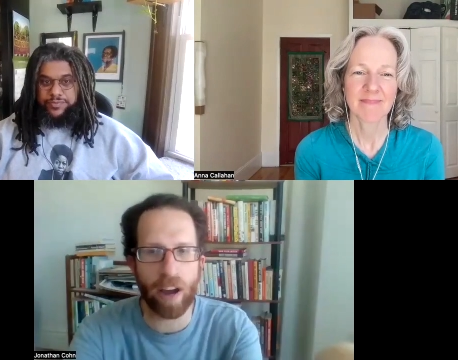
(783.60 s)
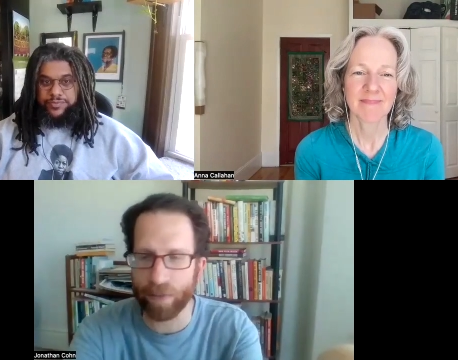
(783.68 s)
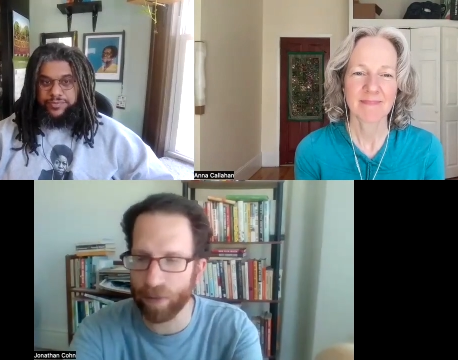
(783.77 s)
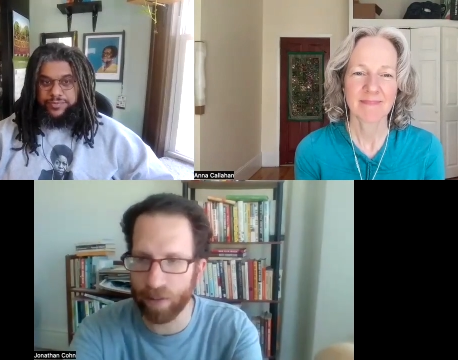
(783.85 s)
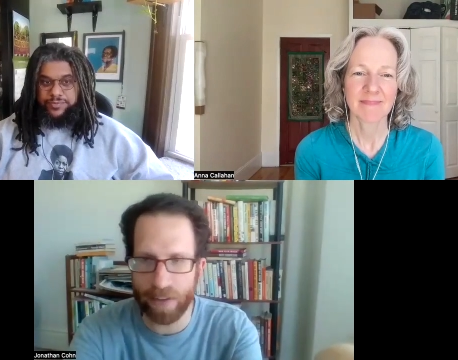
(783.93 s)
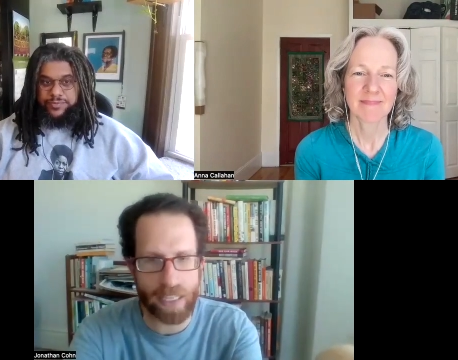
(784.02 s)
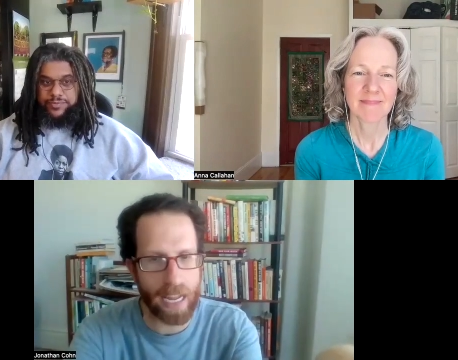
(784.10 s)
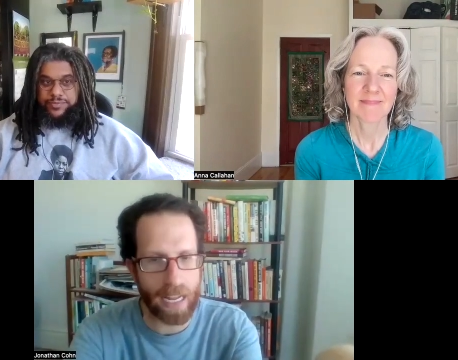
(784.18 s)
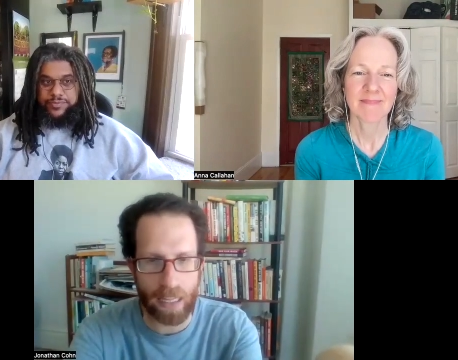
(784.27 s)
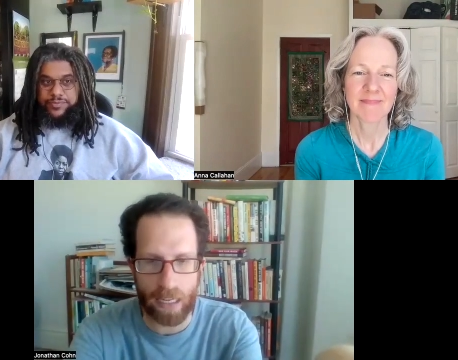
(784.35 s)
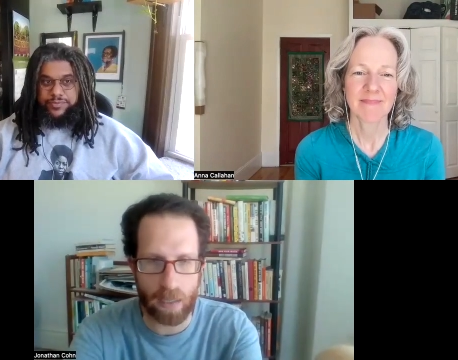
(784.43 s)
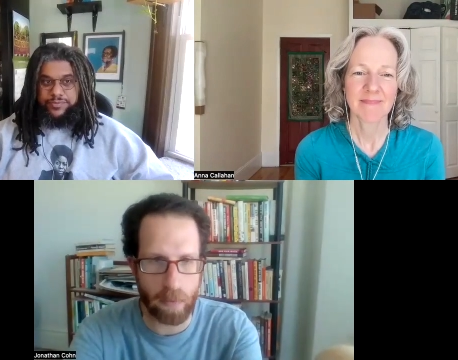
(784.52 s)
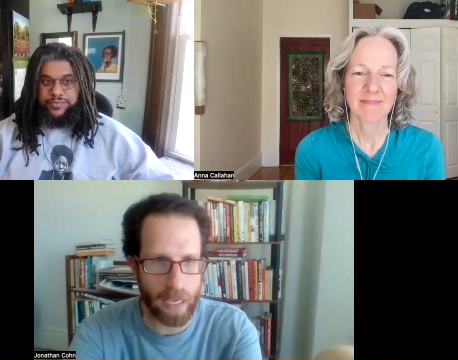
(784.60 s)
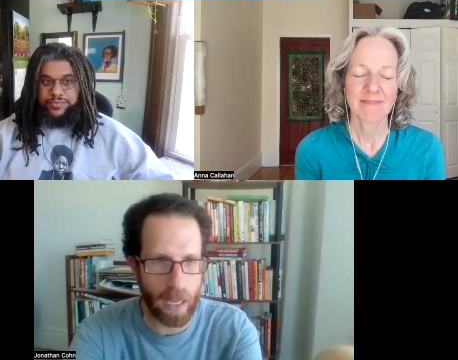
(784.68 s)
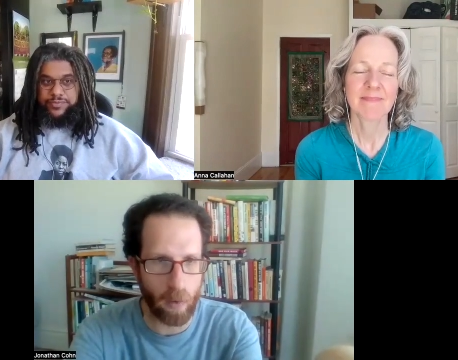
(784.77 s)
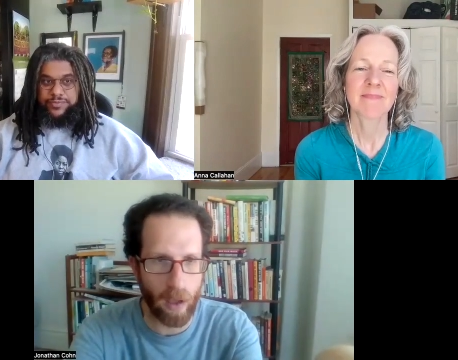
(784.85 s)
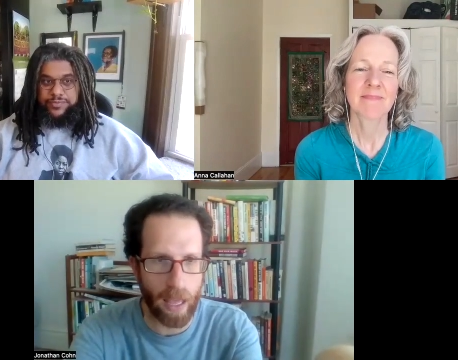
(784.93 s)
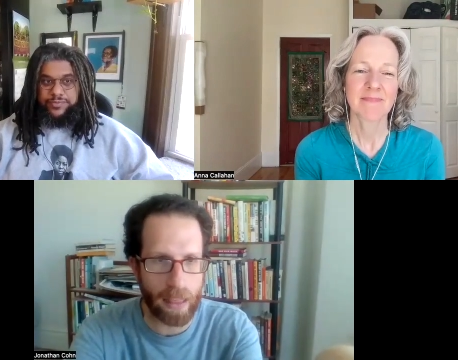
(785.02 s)
Speaker 1: great for recycling to
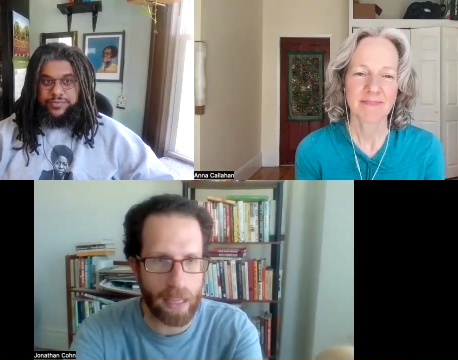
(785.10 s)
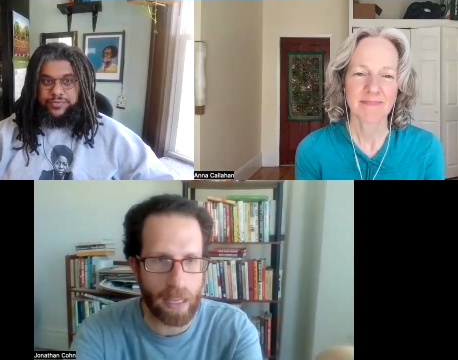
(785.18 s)
begin with